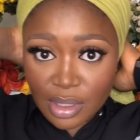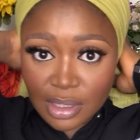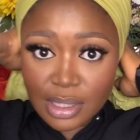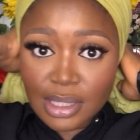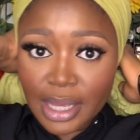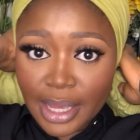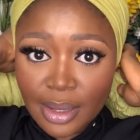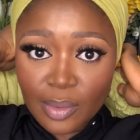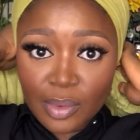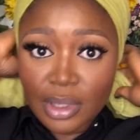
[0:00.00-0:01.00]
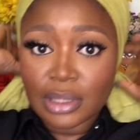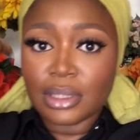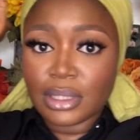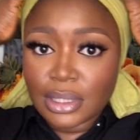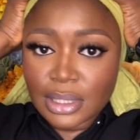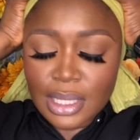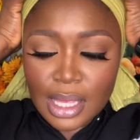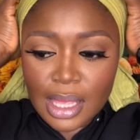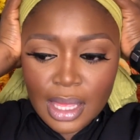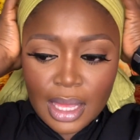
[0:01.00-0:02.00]
going to tie once
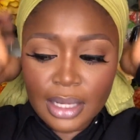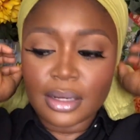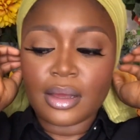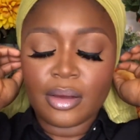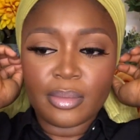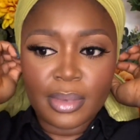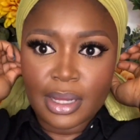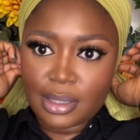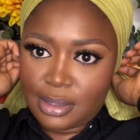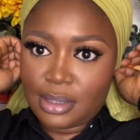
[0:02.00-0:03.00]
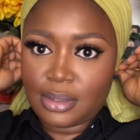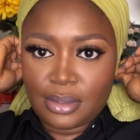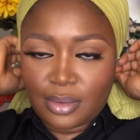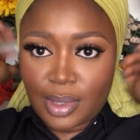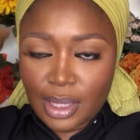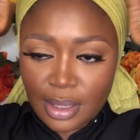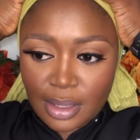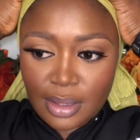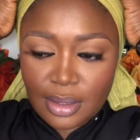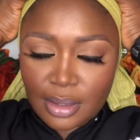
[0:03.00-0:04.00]
and come back this way.
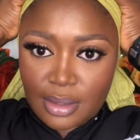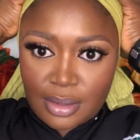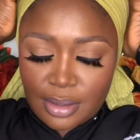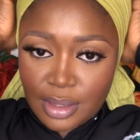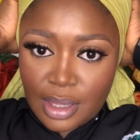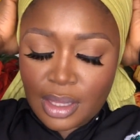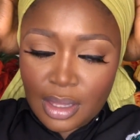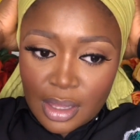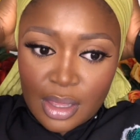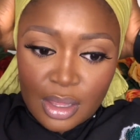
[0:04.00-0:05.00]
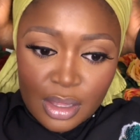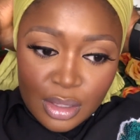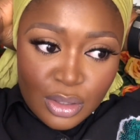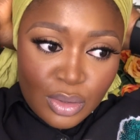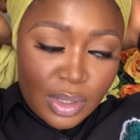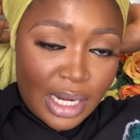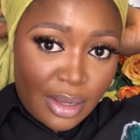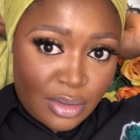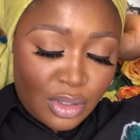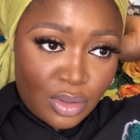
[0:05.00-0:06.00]
Okay, so
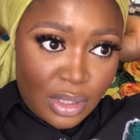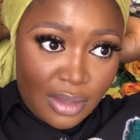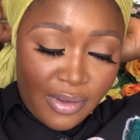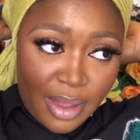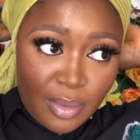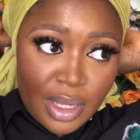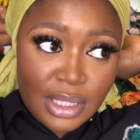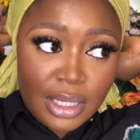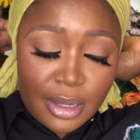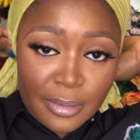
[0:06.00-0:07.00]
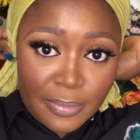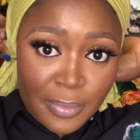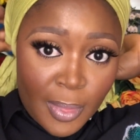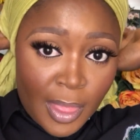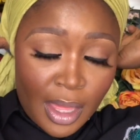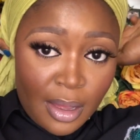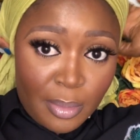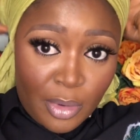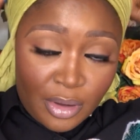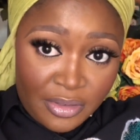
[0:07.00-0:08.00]
now if I want
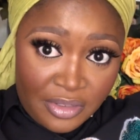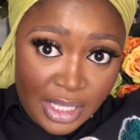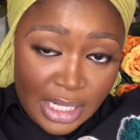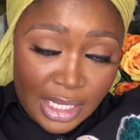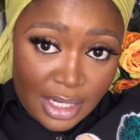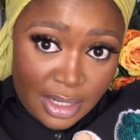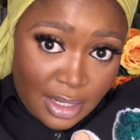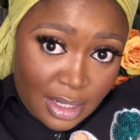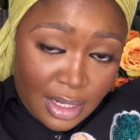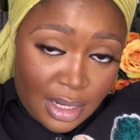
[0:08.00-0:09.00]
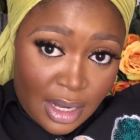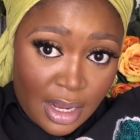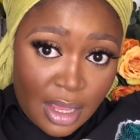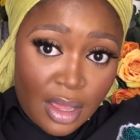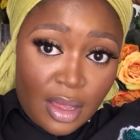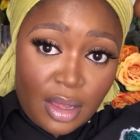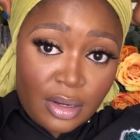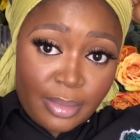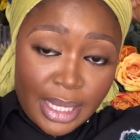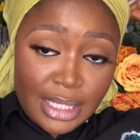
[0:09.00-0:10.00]
more feeling
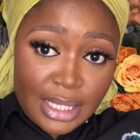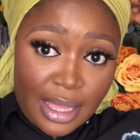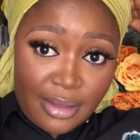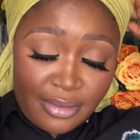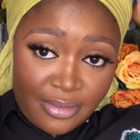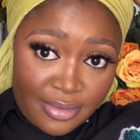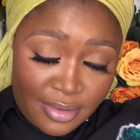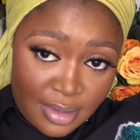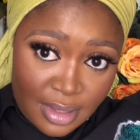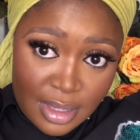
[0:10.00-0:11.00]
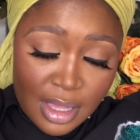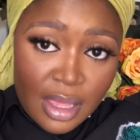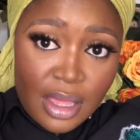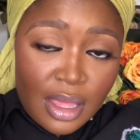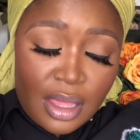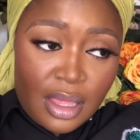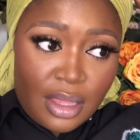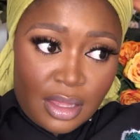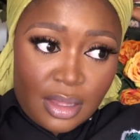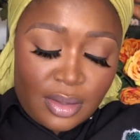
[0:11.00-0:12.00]
on my scarf,
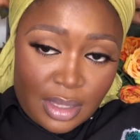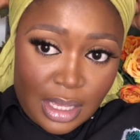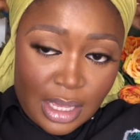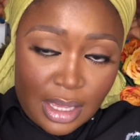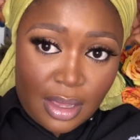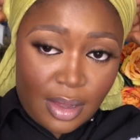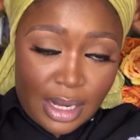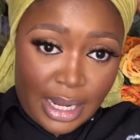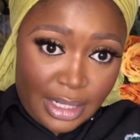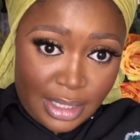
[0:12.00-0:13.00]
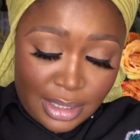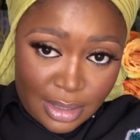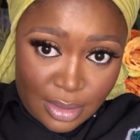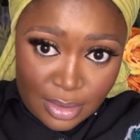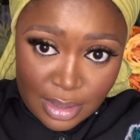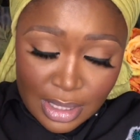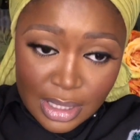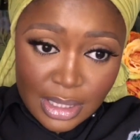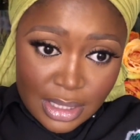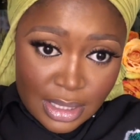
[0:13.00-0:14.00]
okay, all I need to do
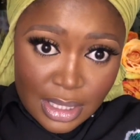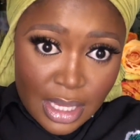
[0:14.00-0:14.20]
is,